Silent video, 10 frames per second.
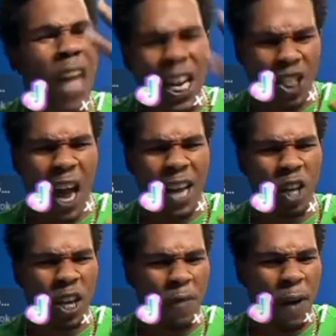
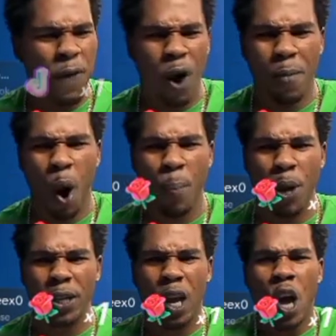Dasha don't give a fuck about
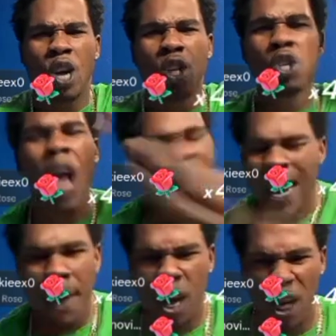Brit. None
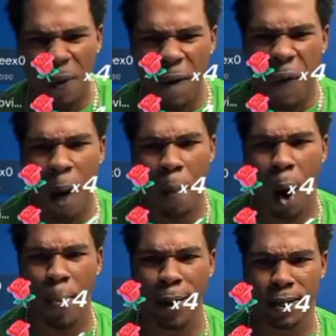of them don't give a fuck
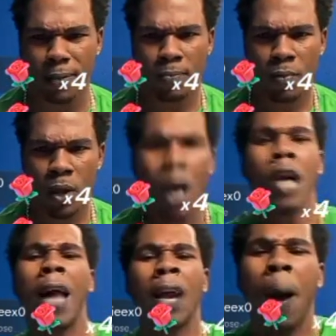about Brit.
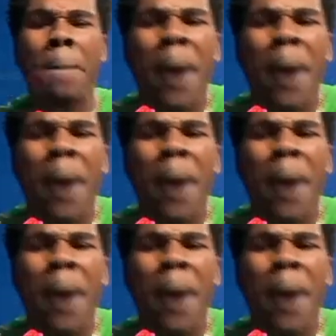They're